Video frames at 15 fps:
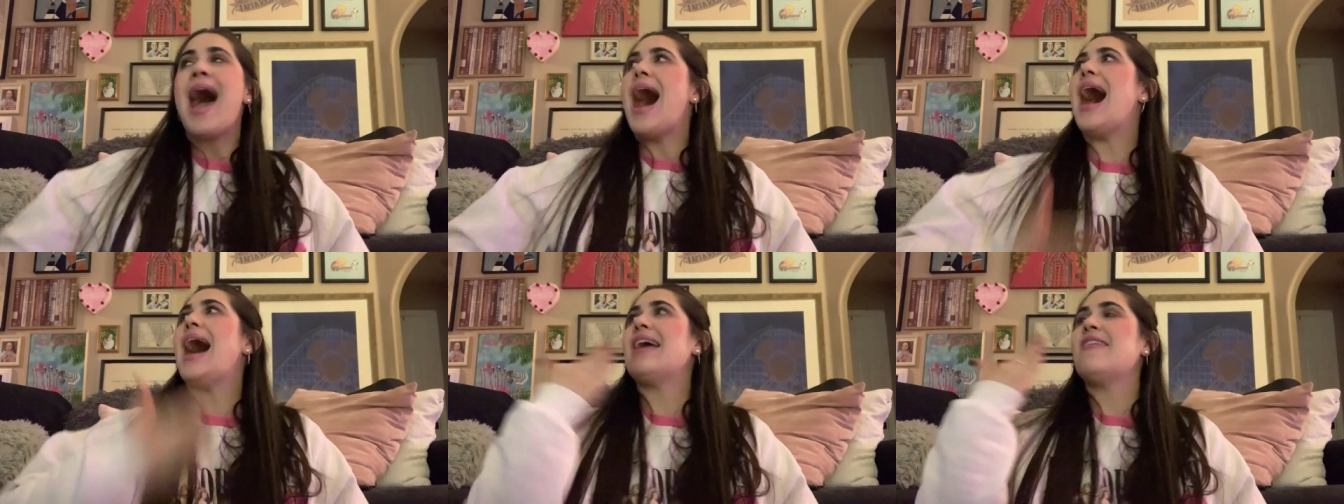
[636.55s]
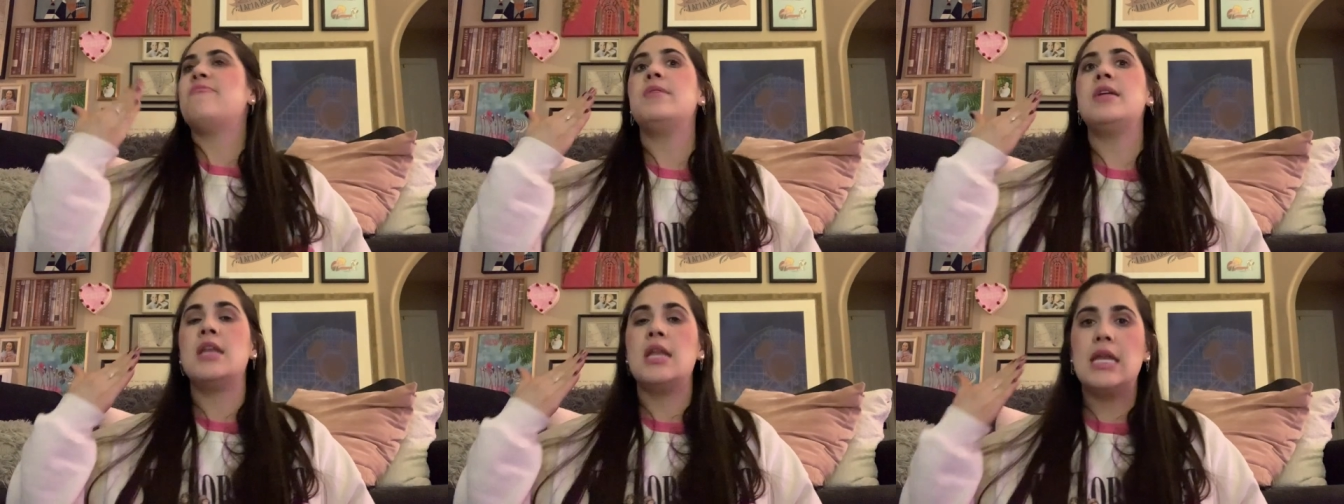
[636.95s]
I've
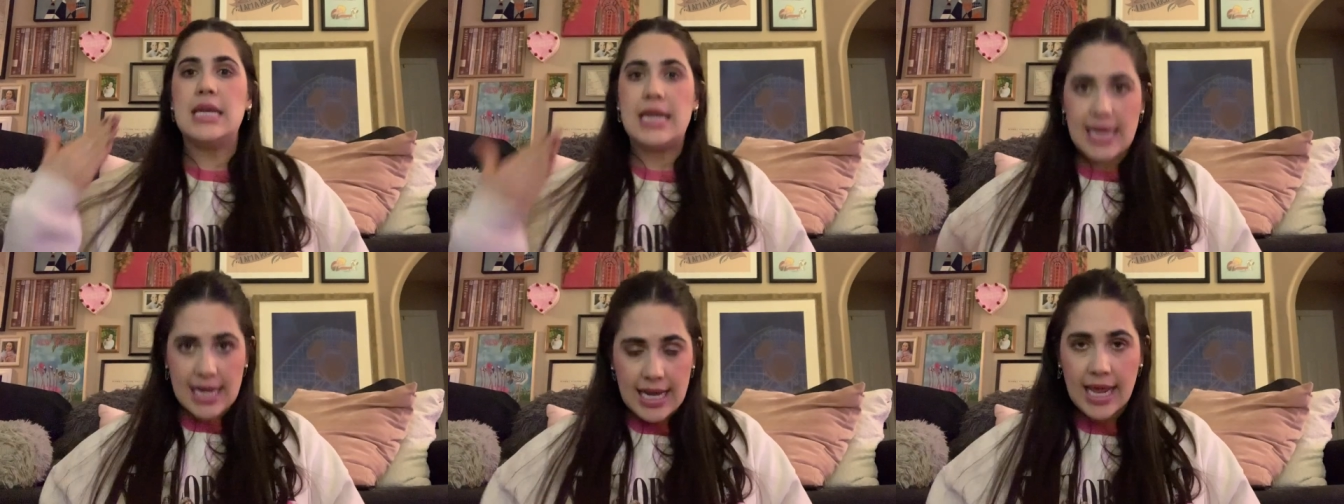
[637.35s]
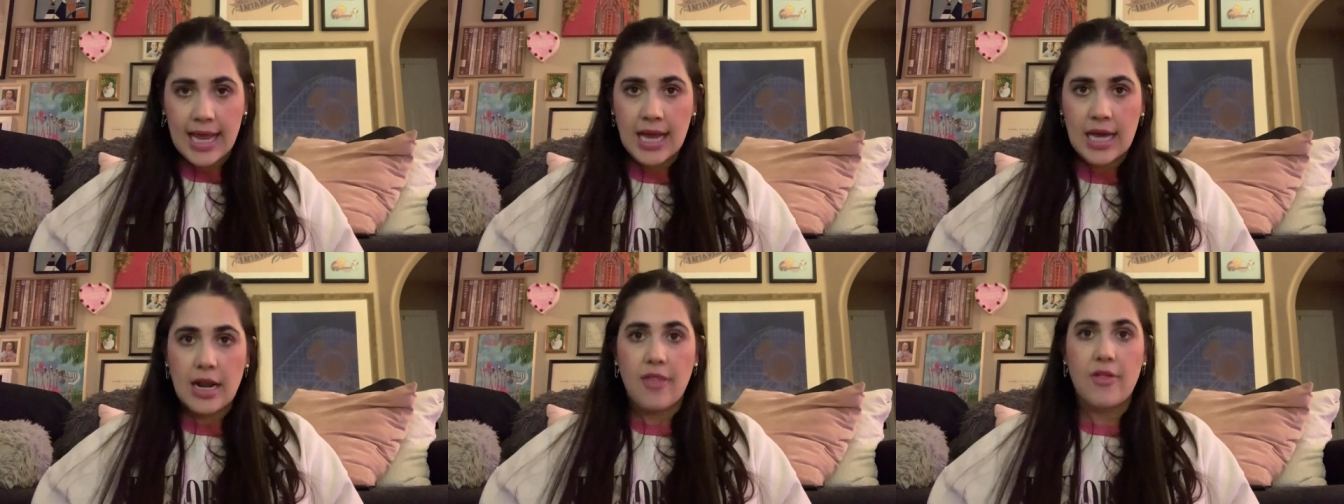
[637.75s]
been
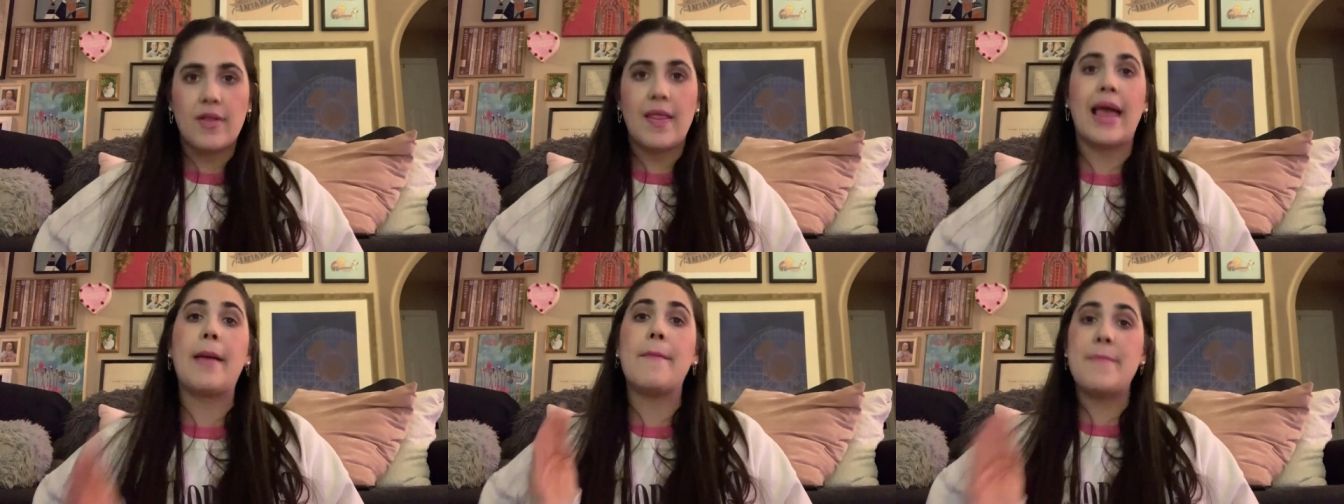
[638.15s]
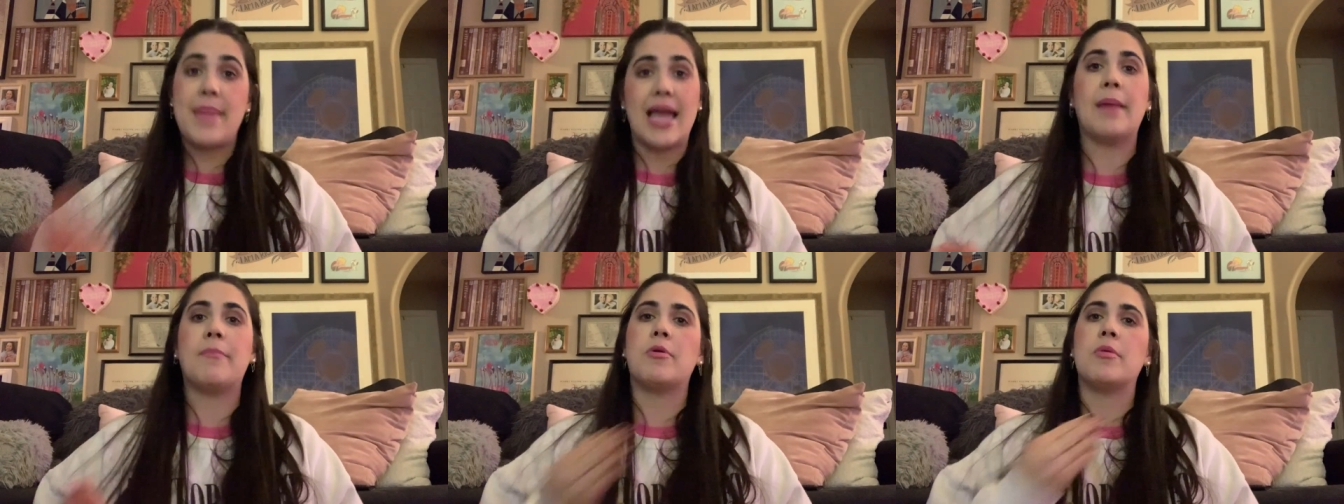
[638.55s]
needing another like
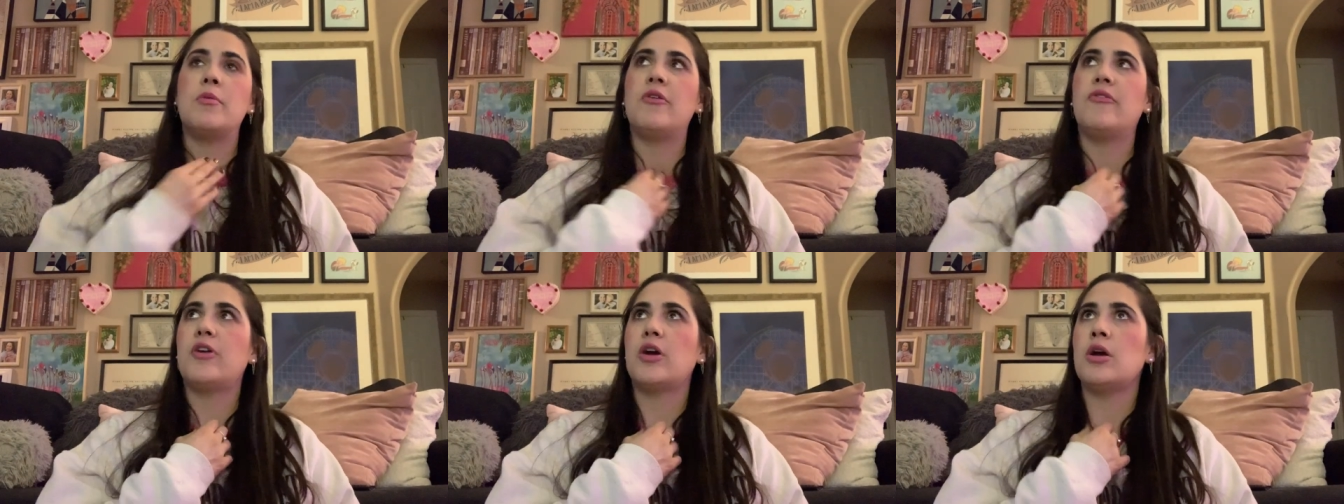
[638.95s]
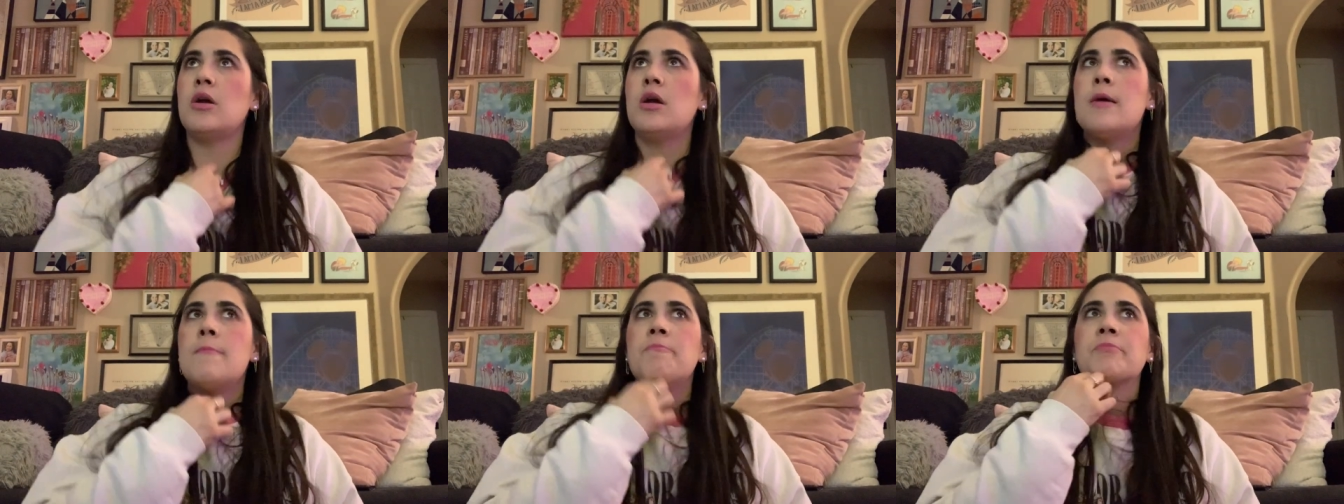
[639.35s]
makeup remover